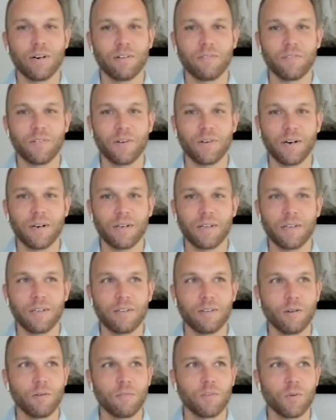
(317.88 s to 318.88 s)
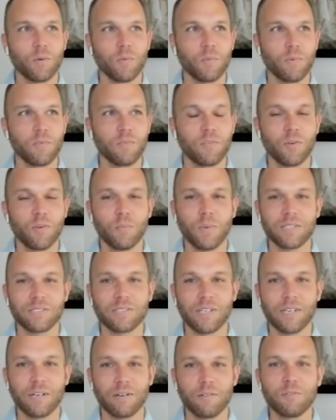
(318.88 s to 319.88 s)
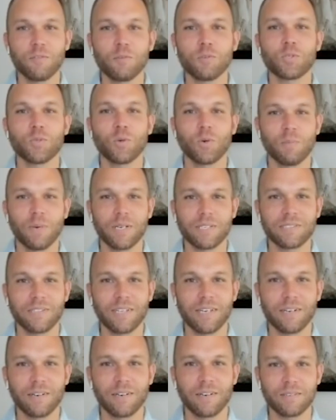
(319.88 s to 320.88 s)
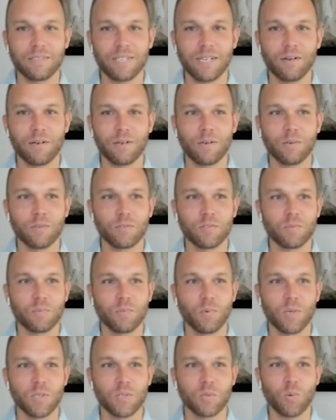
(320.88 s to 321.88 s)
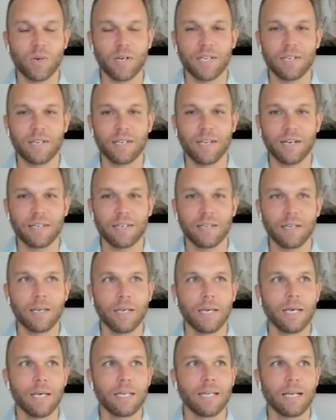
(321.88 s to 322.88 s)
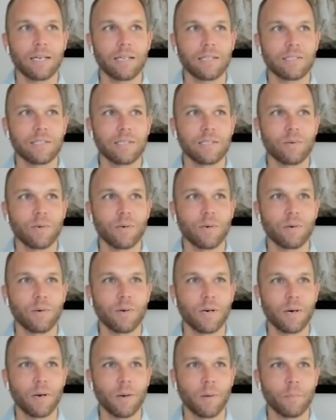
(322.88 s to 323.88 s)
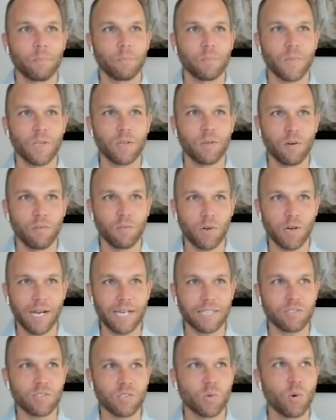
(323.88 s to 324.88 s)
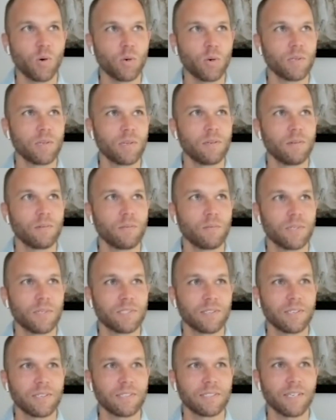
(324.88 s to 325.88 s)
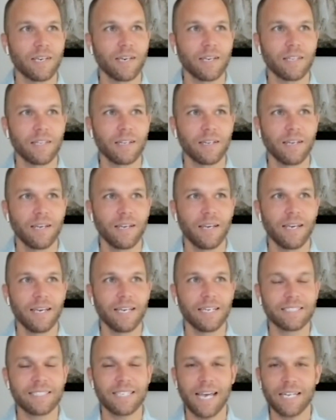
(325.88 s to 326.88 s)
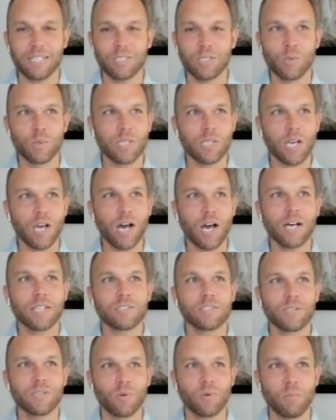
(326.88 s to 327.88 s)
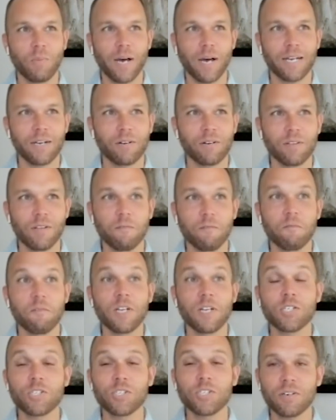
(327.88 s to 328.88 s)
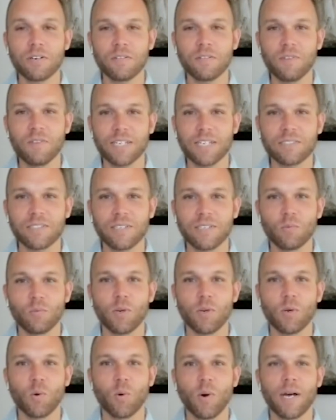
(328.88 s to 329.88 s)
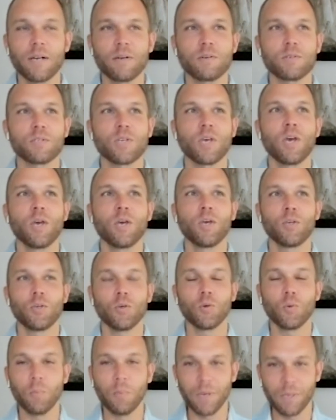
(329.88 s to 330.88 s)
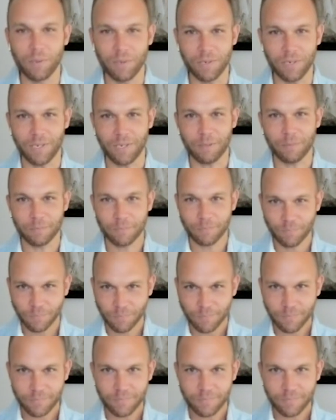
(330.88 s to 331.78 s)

enough, uh, you know, a few few months later, a few short months later, Terra goes from 120 down to down to zero. Um, Novogratz is quoted recently saying that his tattoo is a constant reminder that venture investing requires humility.